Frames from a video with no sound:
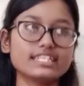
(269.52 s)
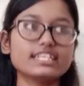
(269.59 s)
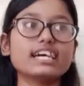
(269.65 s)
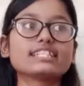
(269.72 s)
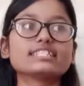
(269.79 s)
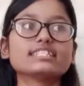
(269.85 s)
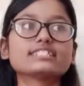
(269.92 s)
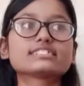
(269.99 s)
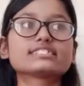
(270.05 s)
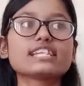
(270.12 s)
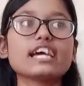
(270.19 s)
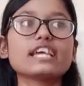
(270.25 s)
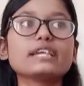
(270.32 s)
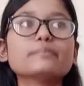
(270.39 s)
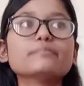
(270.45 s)
At this
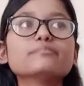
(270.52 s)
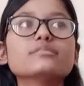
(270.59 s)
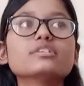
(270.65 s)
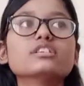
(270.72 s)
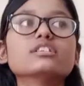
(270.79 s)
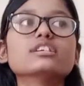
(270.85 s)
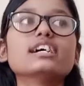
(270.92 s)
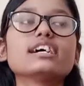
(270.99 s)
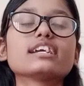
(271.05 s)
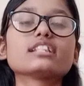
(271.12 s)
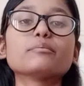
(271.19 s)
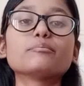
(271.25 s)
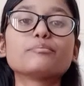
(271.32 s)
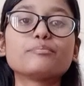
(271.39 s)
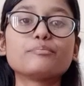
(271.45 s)
time, here
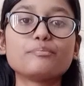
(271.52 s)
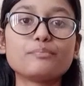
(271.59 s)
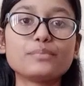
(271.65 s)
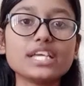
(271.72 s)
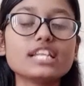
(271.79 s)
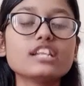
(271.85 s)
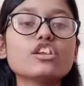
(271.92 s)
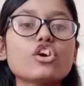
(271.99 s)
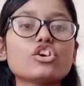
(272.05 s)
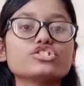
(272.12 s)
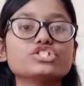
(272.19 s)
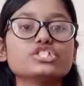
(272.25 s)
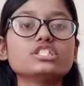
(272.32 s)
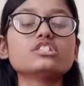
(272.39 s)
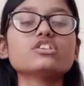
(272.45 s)
the
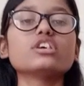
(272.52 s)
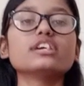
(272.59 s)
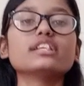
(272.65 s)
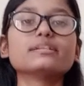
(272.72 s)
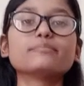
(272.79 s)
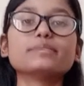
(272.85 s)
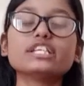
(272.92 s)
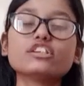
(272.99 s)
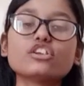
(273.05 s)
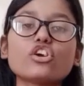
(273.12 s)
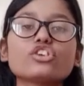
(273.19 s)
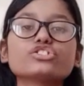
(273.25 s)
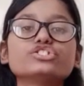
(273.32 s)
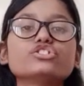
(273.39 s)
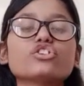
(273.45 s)
penology
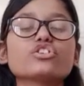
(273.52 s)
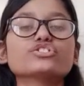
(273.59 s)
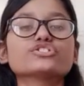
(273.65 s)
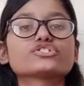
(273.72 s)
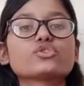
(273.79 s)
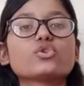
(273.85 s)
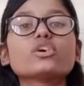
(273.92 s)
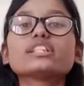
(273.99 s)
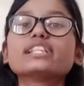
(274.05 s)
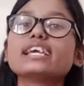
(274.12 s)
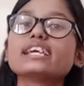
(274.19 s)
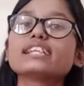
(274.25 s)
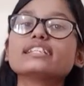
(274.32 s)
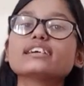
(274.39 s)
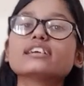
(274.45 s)
also,
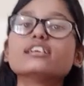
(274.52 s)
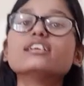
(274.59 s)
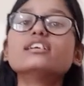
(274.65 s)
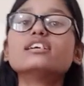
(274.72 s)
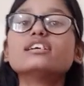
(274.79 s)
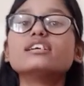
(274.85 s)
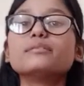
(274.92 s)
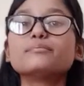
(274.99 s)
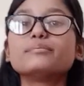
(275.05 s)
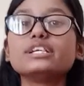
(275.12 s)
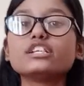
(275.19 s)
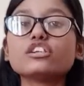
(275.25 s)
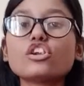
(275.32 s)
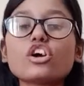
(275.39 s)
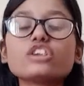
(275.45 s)
the
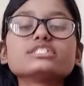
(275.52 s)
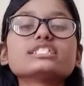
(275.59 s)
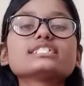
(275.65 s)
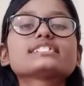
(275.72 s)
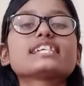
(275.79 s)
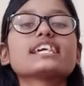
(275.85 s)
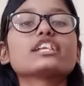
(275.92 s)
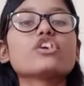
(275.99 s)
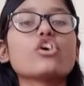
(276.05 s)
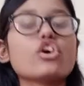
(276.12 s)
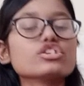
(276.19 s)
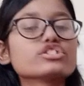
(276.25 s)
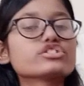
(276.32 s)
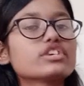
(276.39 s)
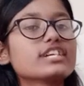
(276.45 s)
penologist can
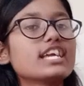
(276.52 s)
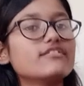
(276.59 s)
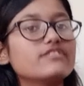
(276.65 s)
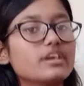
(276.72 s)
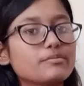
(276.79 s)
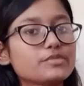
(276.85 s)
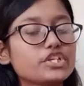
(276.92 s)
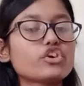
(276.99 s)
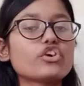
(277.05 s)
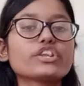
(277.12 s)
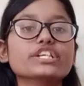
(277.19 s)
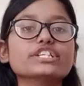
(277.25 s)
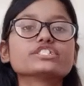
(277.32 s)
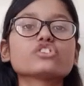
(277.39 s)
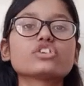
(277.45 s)
also develop
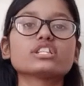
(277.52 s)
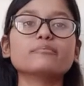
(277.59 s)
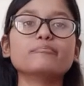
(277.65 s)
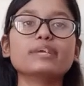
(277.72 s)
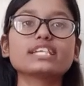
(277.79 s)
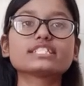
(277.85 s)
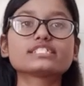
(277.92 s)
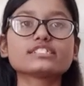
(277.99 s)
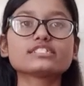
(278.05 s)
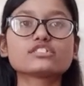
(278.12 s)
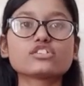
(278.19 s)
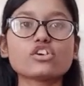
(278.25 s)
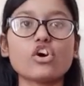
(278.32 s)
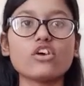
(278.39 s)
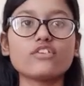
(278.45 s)
theories on the basis
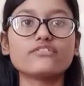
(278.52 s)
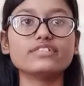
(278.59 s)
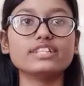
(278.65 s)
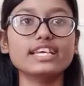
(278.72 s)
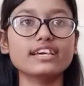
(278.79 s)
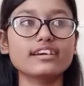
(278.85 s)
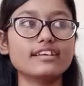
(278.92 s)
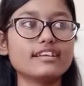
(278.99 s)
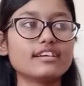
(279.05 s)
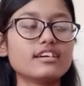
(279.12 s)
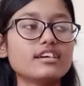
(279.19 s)
of their